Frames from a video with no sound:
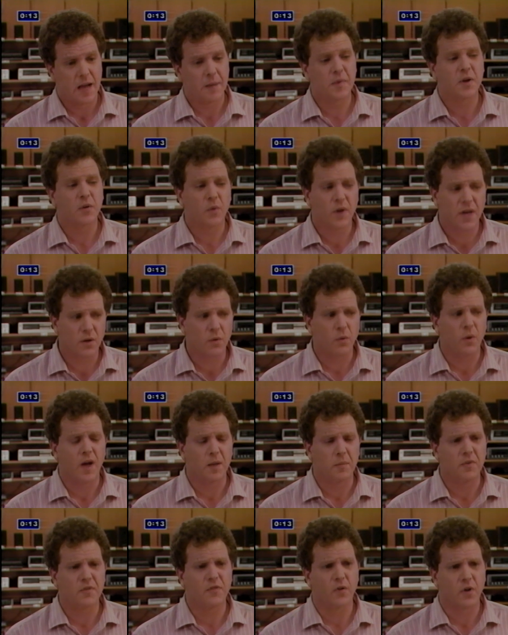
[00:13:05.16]
I'm going to wait a
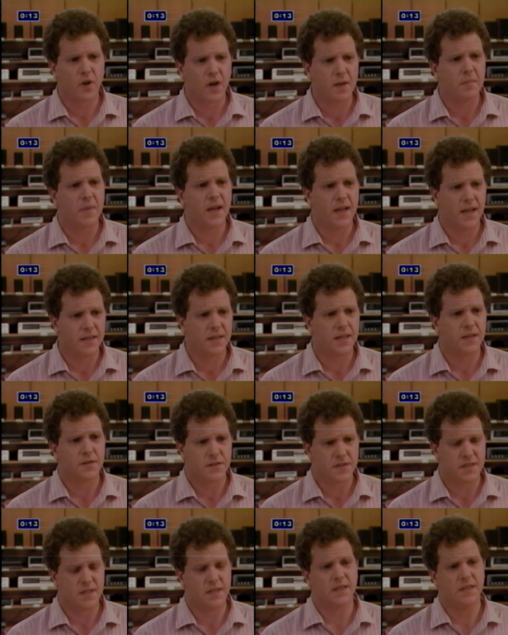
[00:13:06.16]
while before I buy
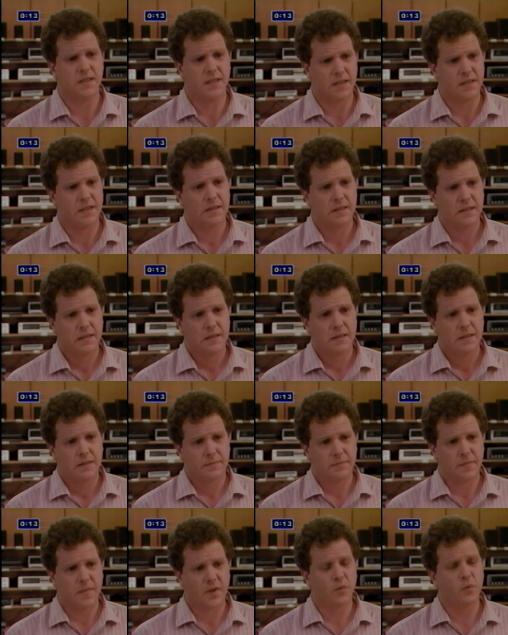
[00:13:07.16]
another CD.
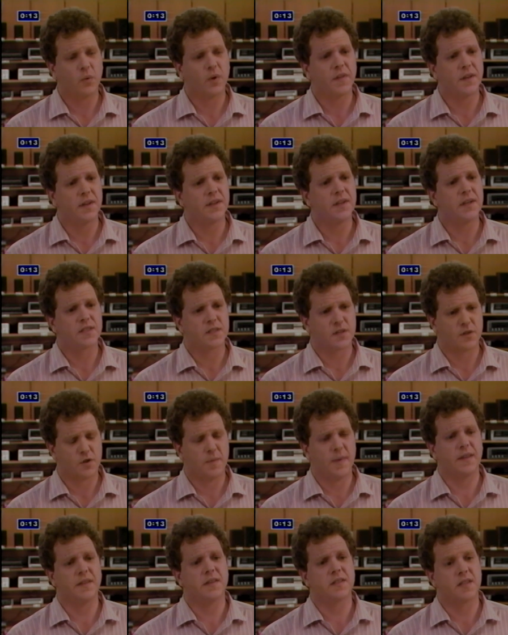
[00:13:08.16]
When the
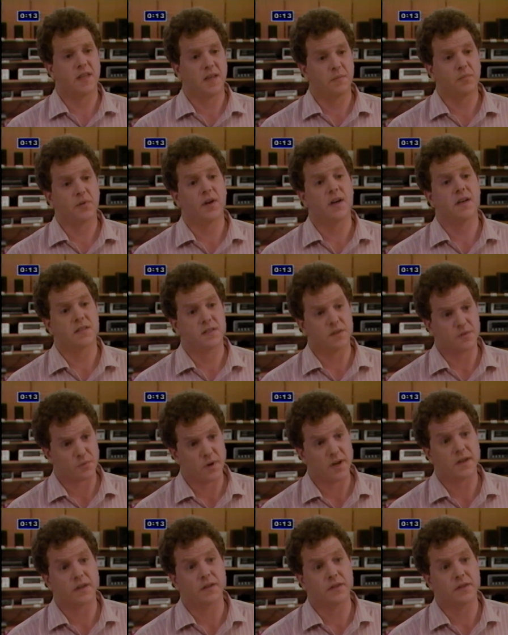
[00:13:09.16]
discs are about the same price as